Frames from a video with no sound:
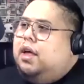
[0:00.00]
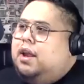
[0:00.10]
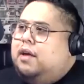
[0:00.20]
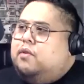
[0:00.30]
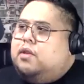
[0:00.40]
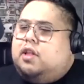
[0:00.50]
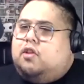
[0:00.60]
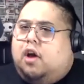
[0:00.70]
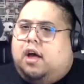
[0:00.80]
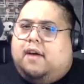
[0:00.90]
I was gonna say,
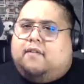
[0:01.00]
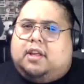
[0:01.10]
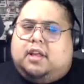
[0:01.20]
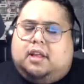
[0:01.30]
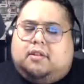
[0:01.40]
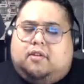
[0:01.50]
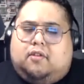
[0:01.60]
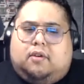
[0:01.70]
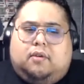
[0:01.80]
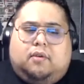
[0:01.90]
do y'all have like a?
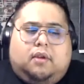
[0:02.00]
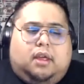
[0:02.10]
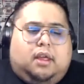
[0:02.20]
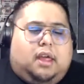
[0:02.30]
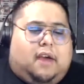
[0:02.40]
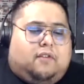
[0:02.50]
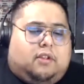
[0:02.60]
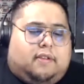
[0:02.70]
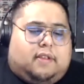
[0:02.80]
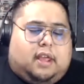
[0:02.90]
Have you
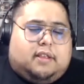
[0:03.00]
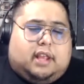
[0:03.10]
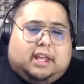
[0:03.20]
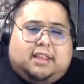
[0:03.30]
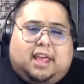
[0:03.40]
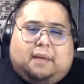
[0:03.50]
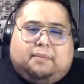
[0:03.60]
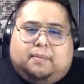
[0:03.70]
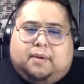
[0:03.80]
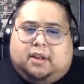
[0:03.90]
discussed like a time limit?